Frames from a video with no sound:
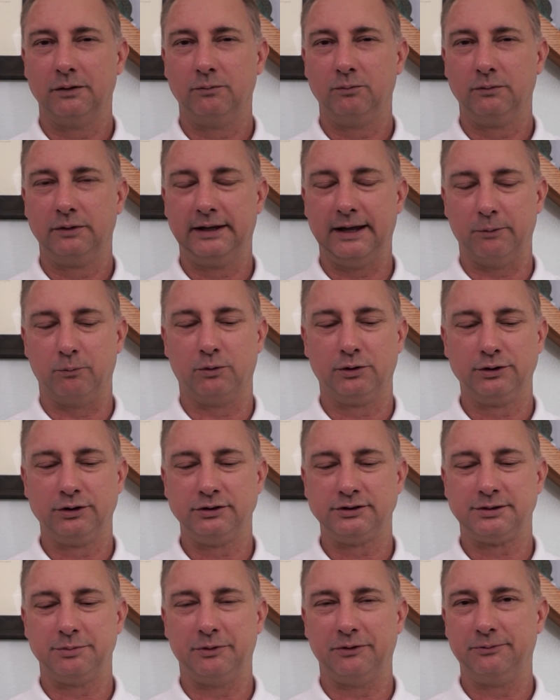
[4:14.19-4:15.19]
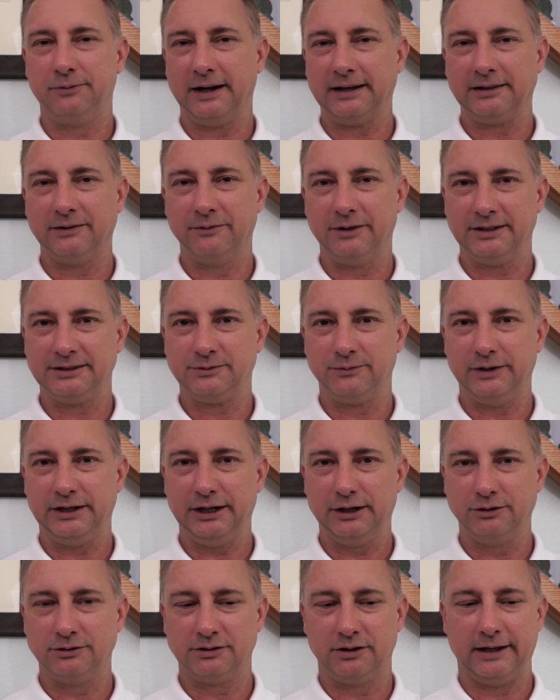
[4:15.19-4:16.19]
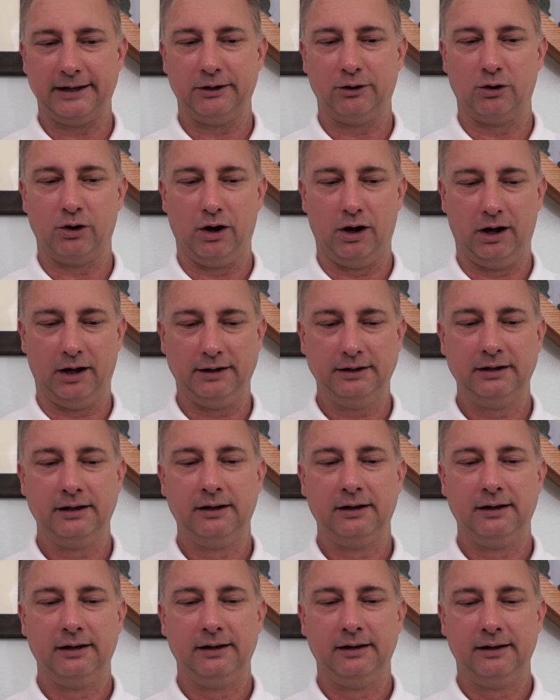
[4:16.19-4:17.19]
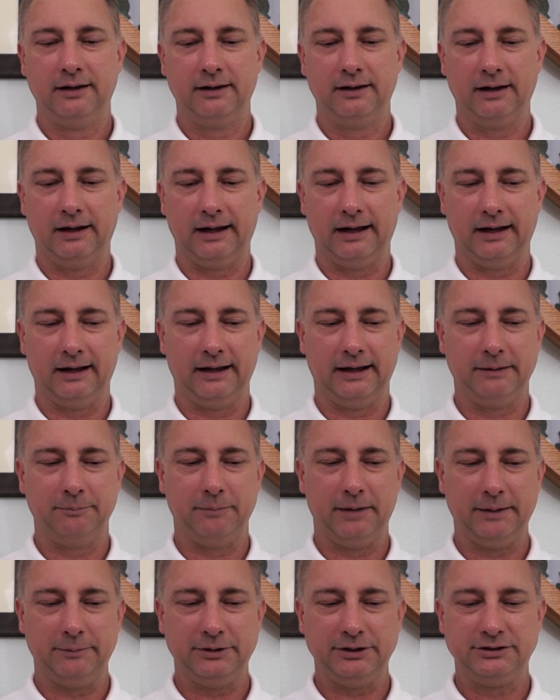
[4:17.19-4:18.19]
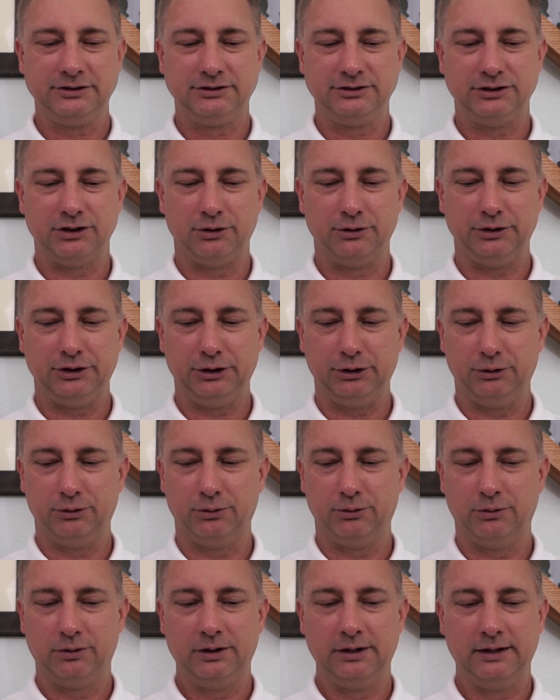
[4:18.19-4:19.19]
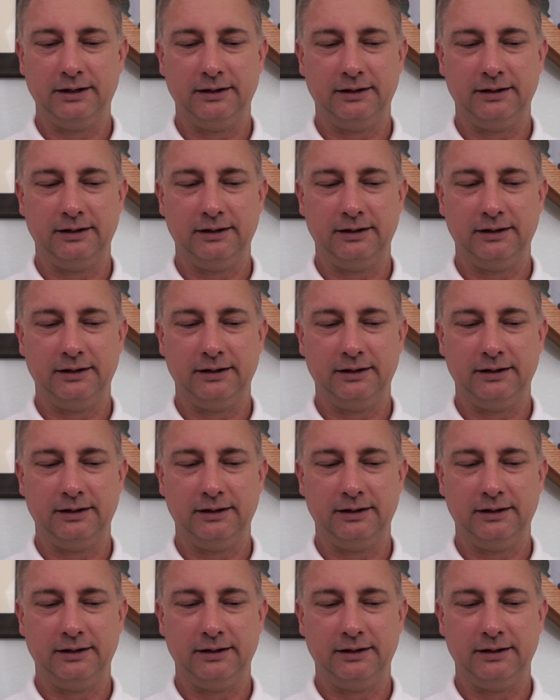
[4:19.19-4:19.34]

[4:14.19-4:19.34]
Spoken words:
Again, we'll do some effectiveness videos later on and maybe show you